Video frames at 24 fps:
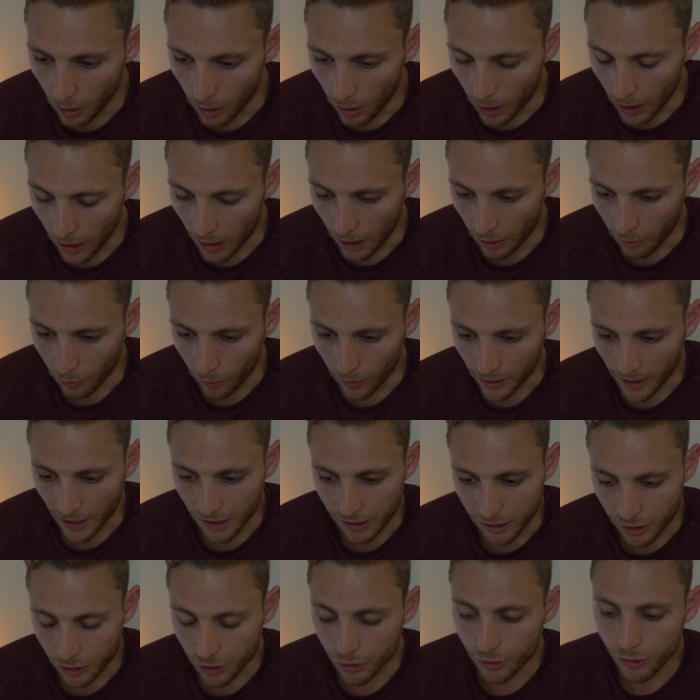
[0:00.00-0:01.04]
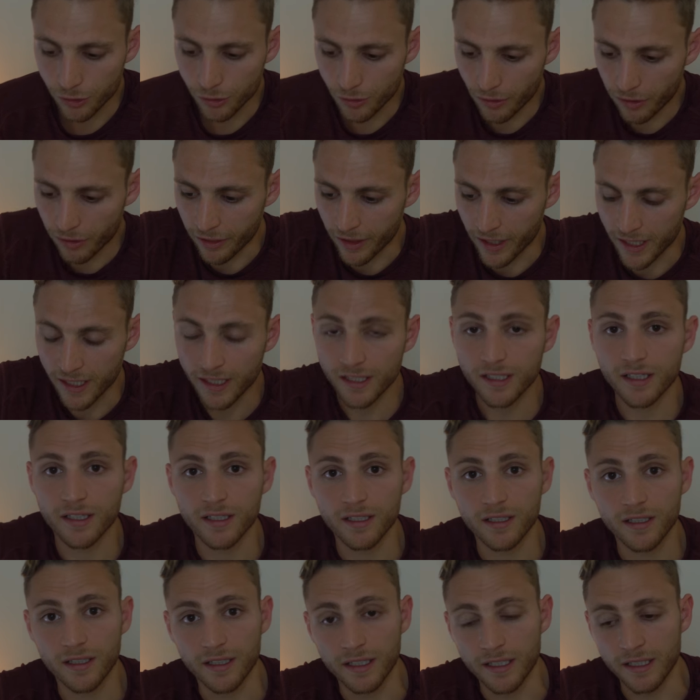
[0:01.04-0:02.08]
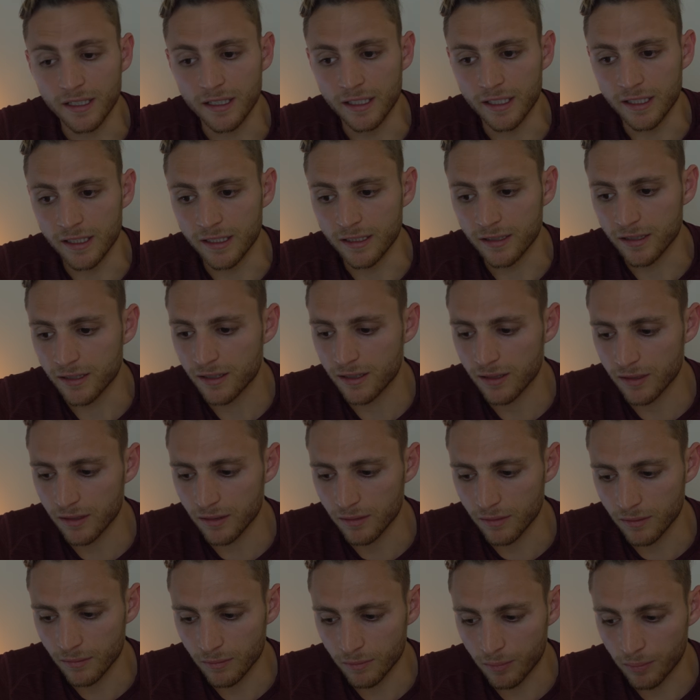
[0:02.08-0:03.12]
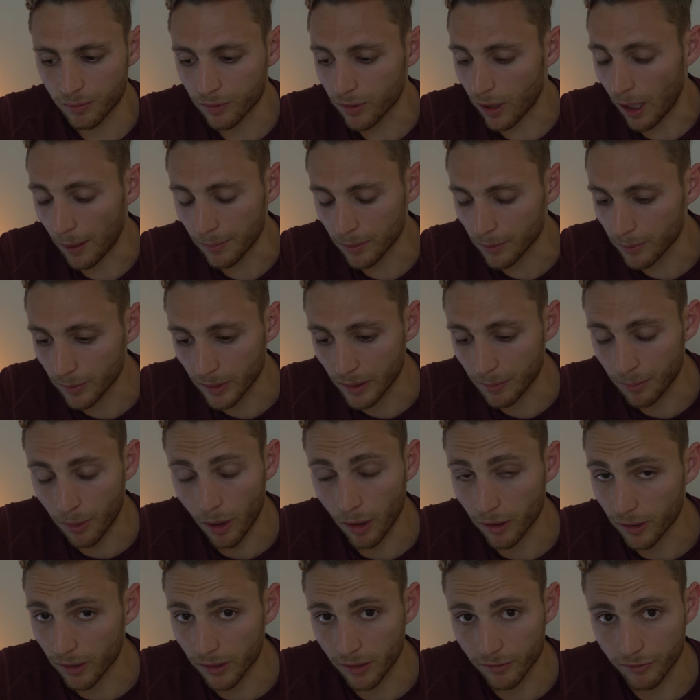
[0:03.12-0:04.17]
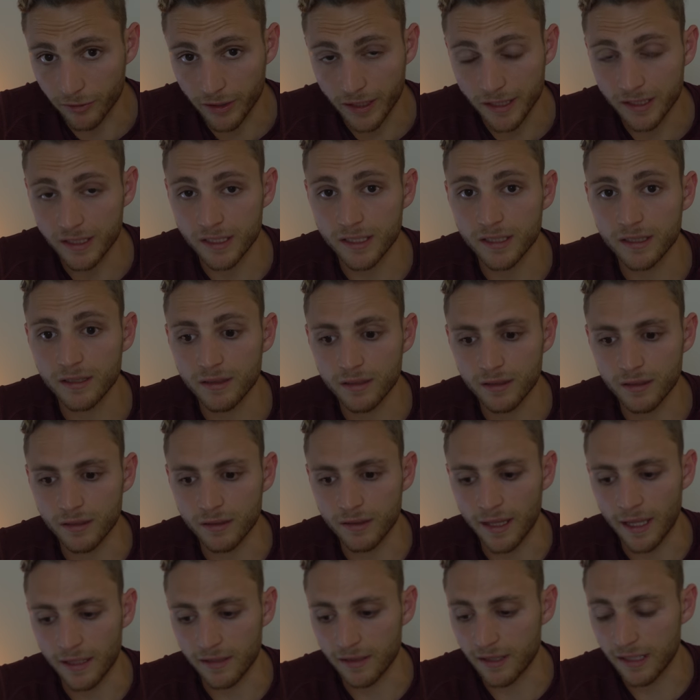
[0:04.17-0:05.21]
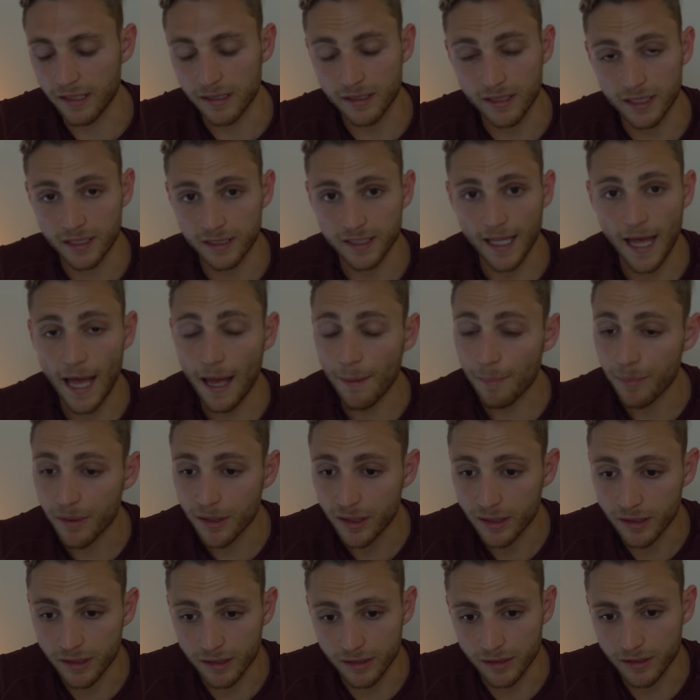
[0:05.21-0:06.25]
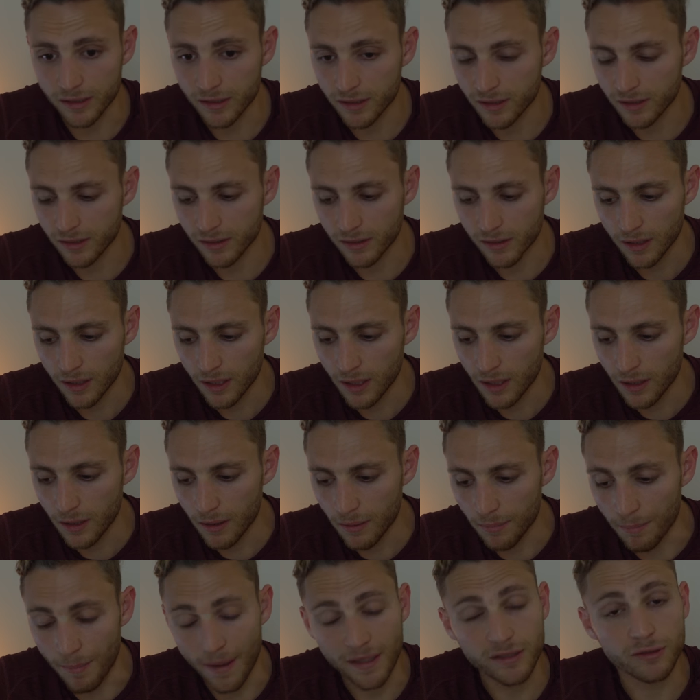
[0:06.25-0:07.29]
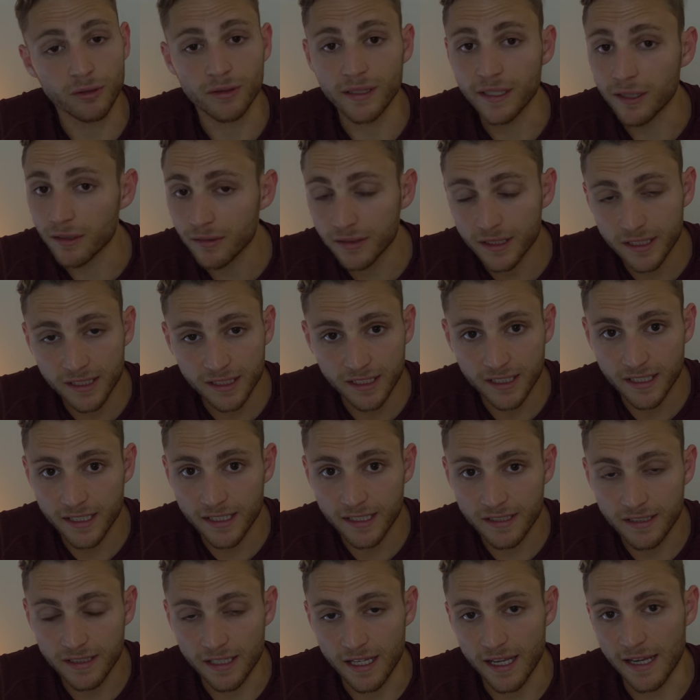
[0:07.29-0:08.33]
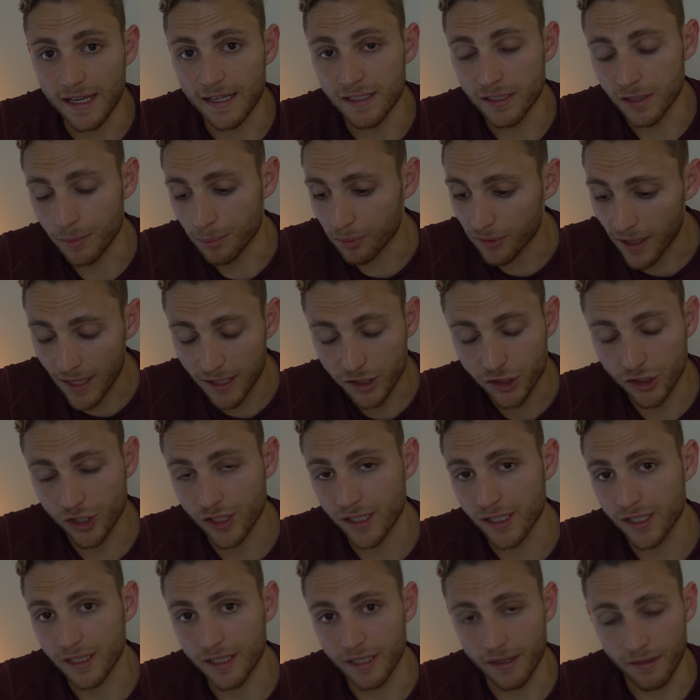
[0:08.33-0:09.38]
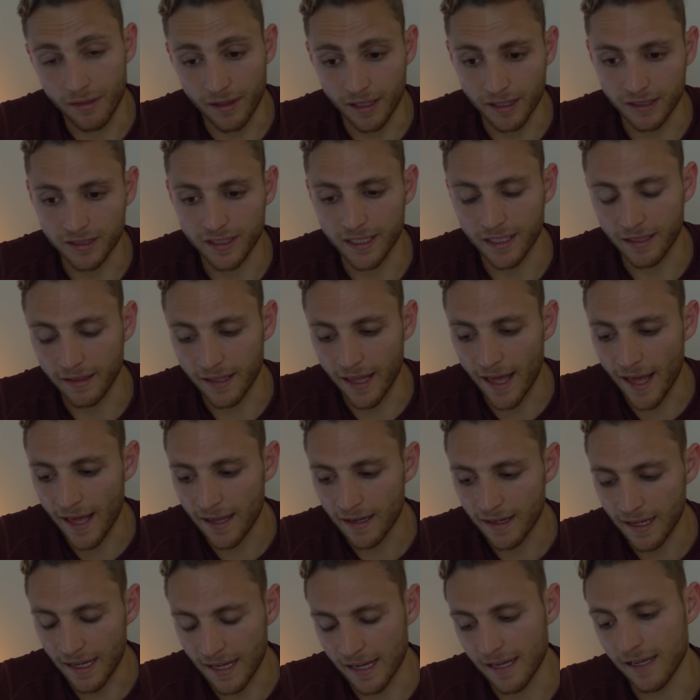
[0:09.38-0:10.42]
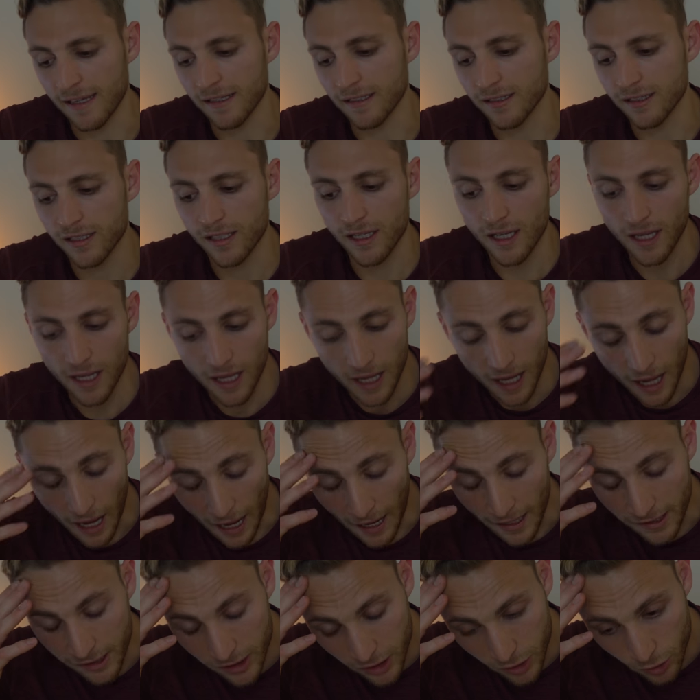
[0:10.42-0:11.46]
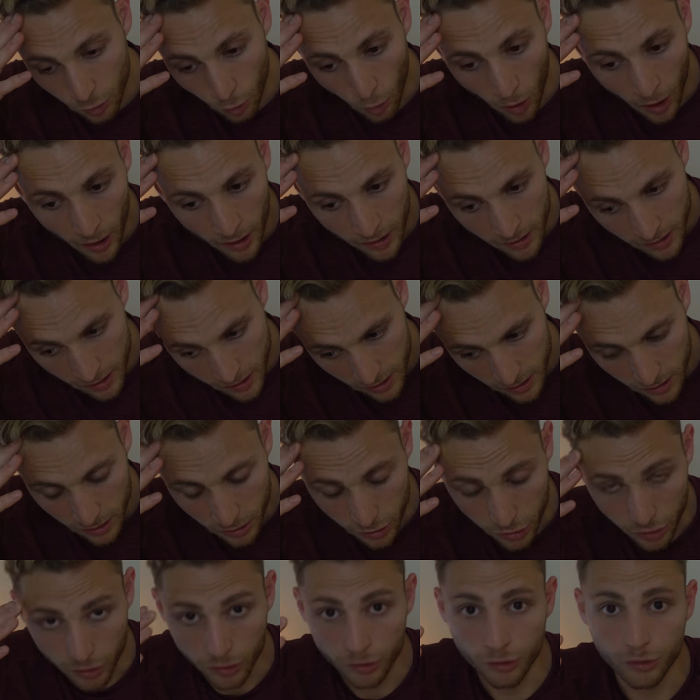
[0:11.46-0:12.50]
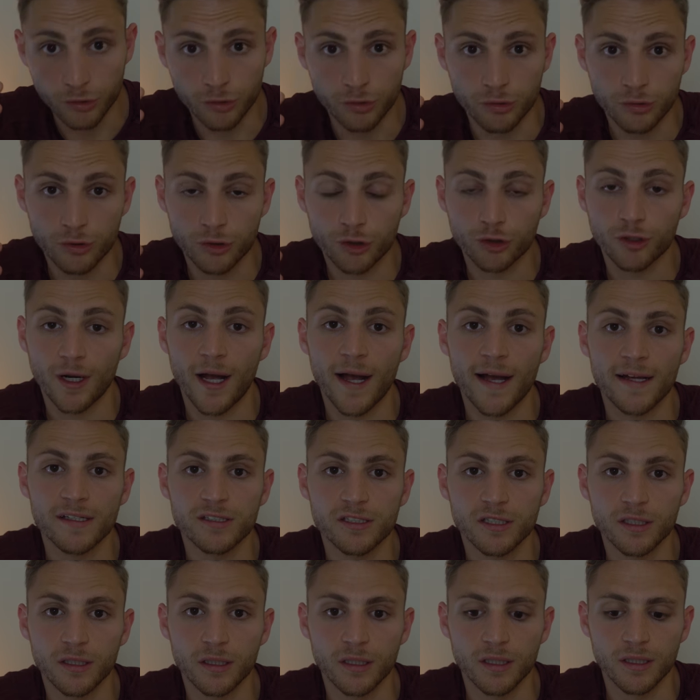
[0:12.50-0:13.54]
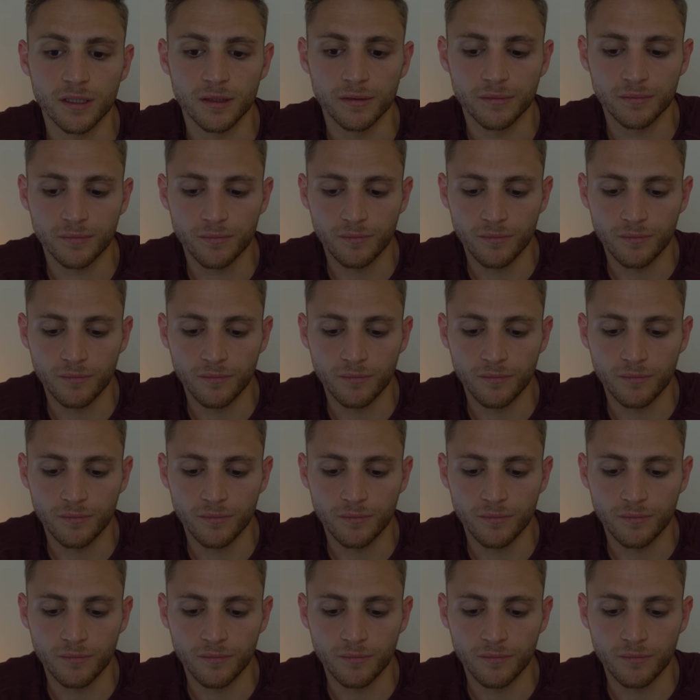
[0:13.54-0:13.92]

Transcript: what I do think is probably part of the reason that these things happen is mental illnesses and depression and things like that. And I just want to try to